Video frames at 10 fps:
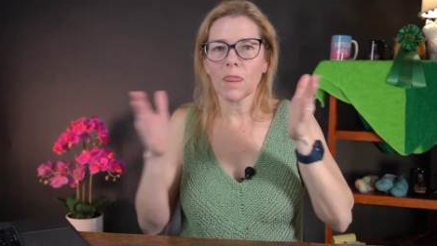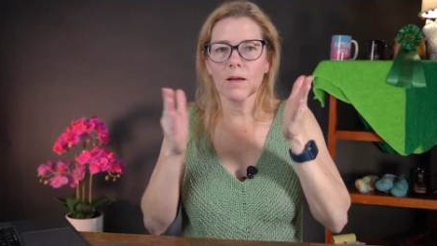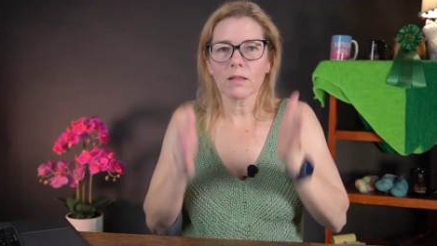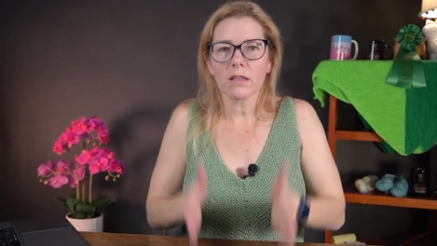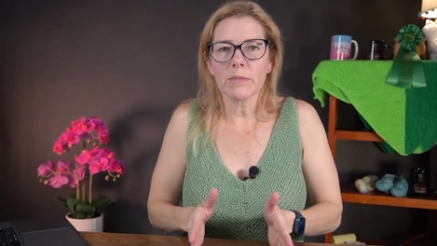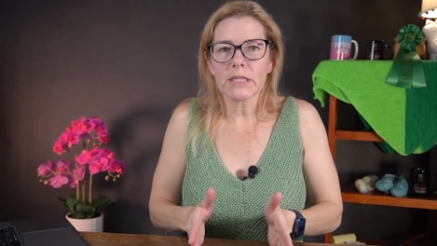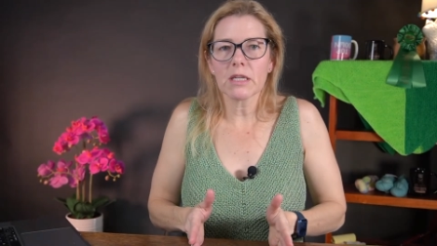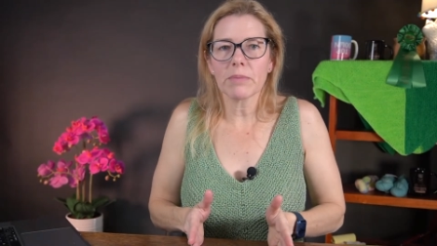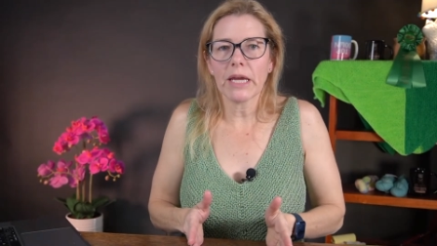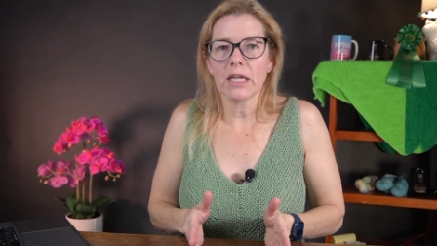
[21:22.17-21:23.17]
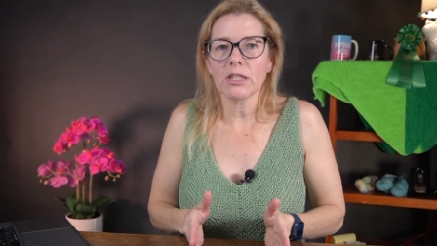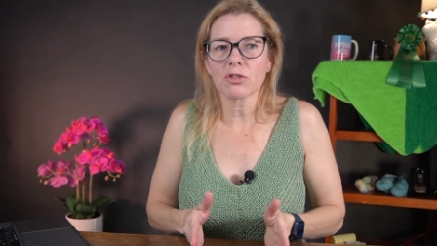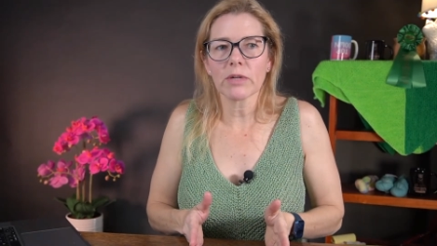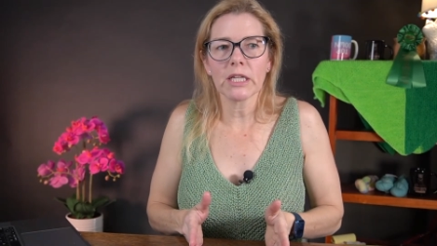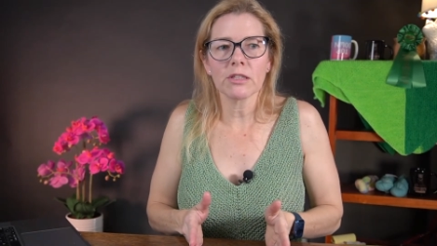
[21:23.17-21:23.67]
limited page
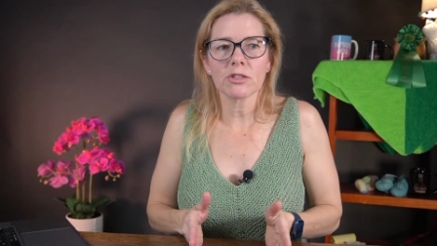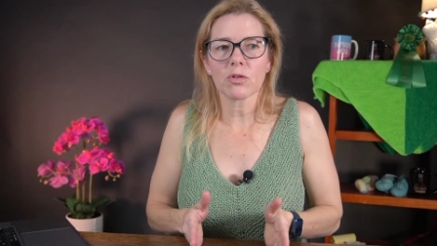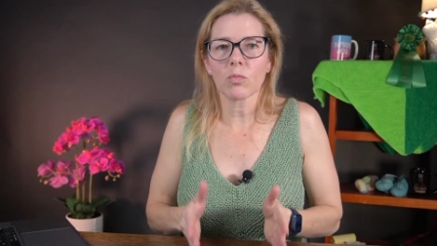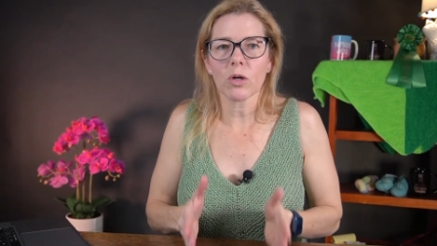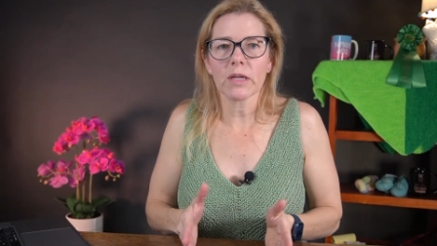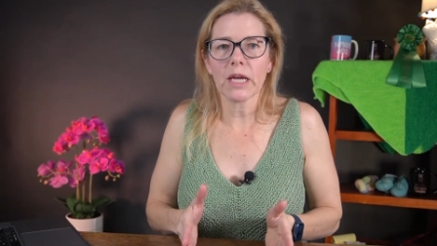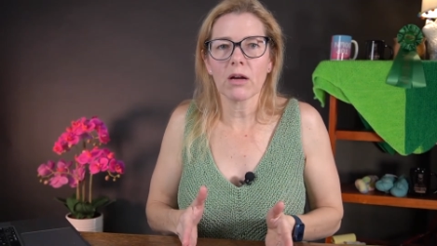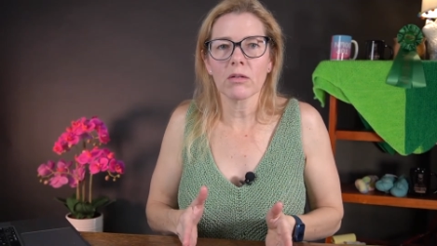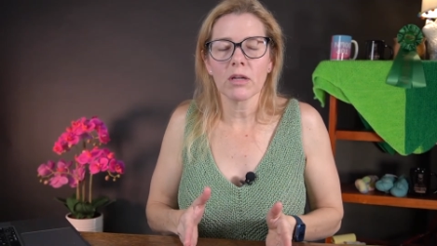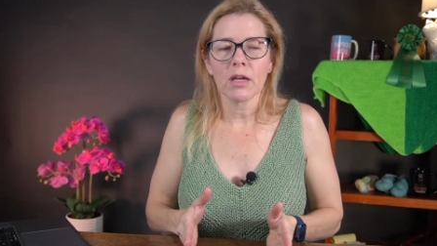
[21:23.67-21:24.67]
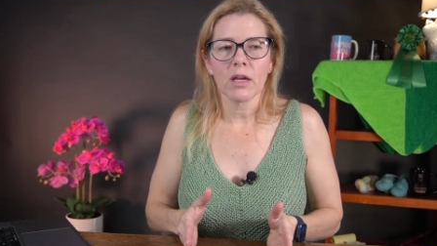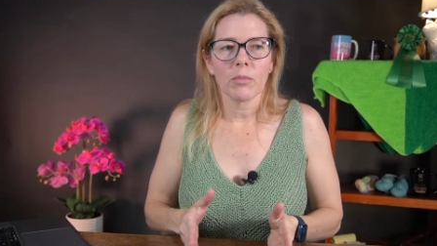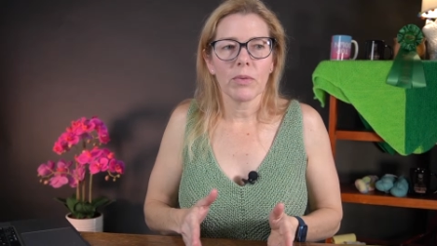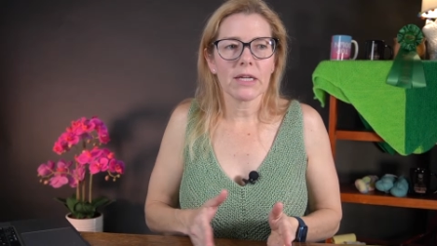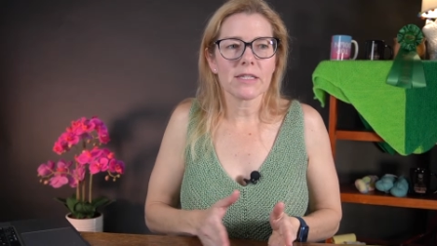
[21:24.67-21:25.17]
range or word count,
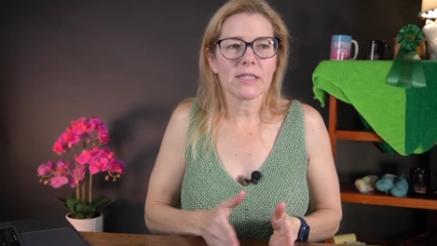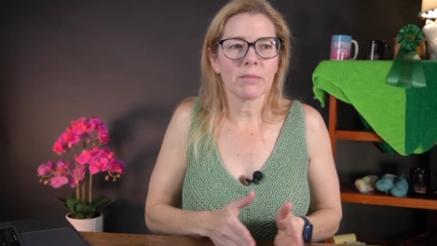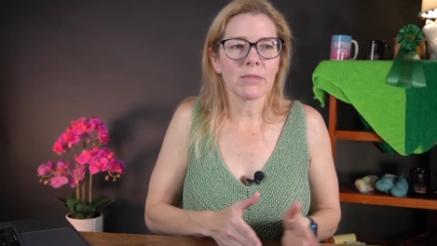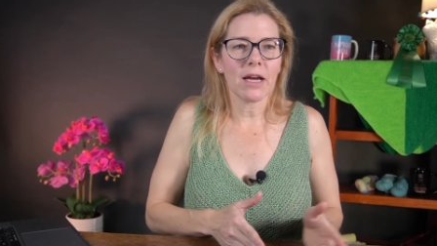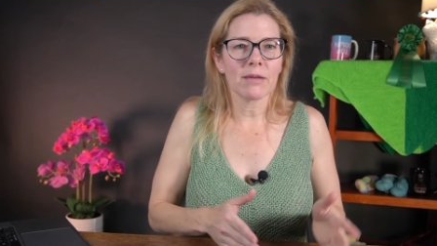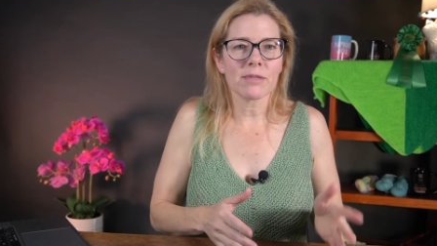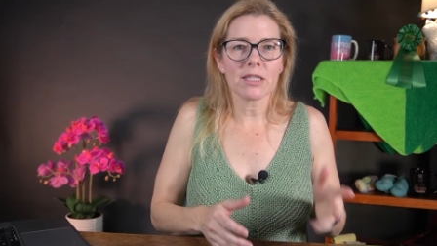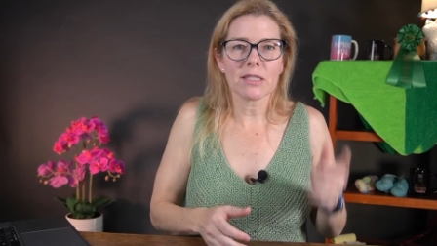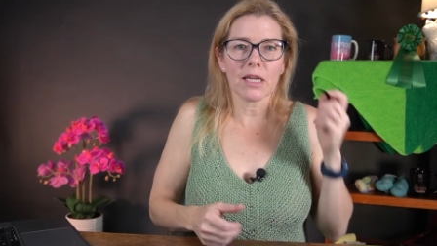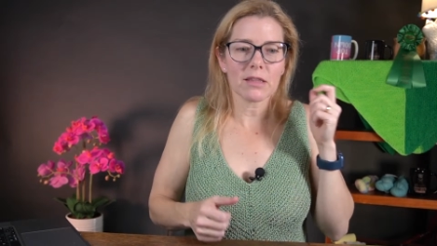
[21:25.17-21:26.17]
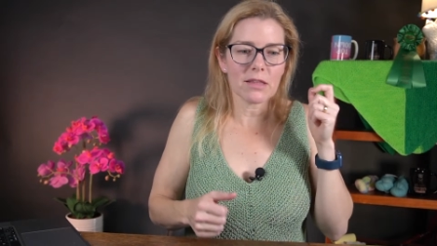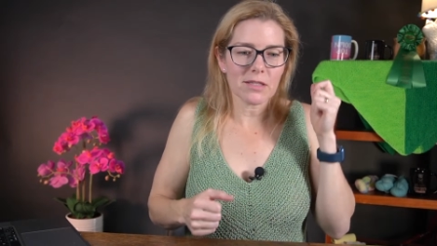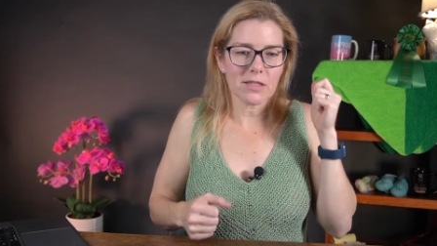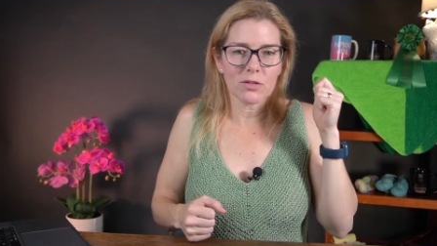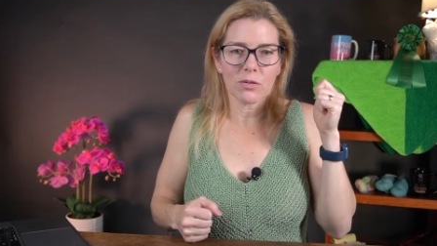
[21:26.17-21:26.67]
because sometimes it's like
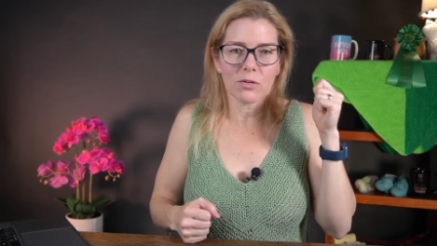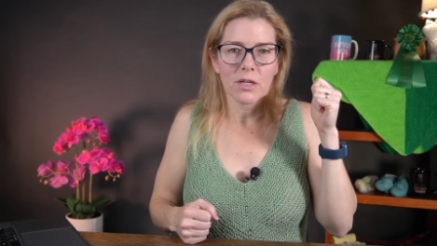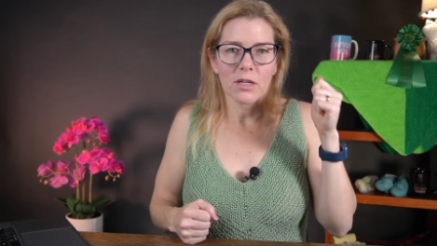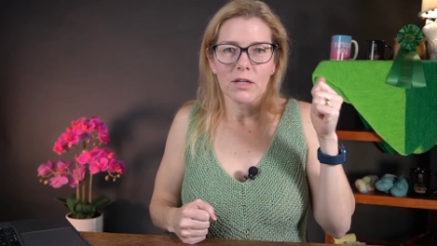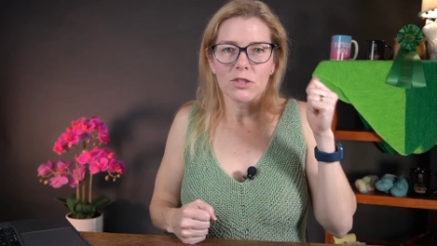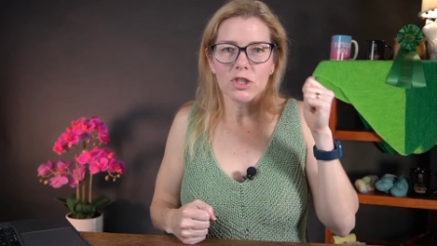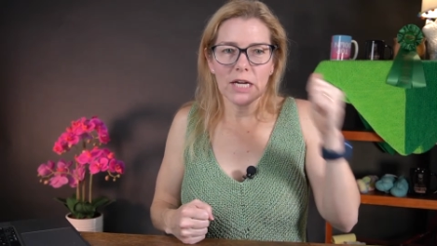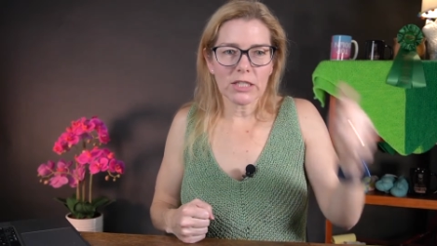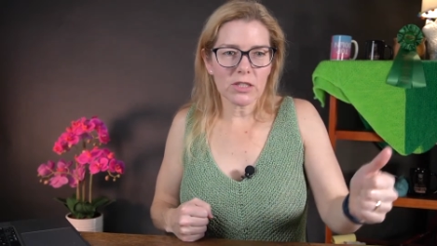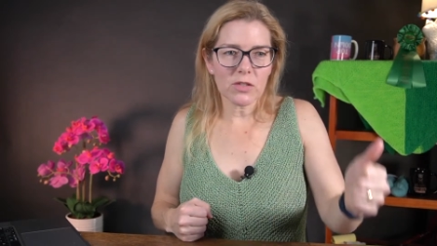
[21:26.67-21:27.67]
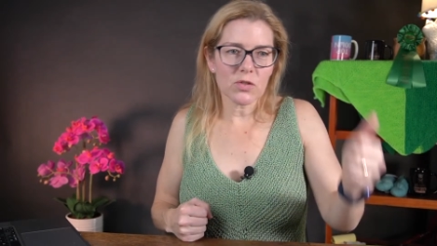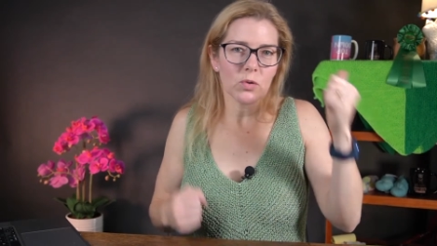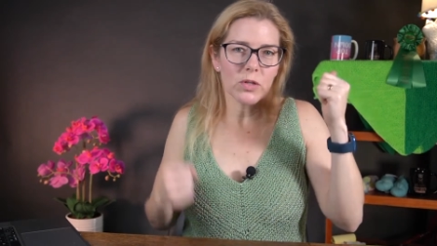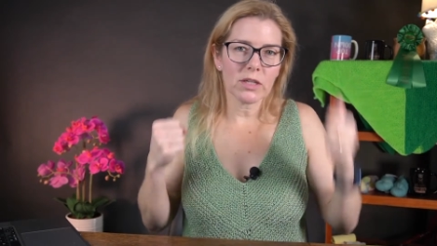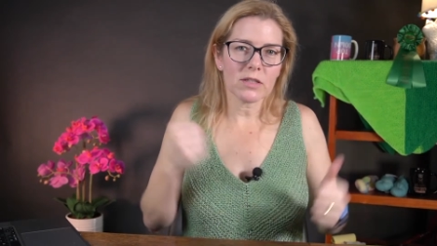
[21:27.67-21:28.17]
this, tragic story.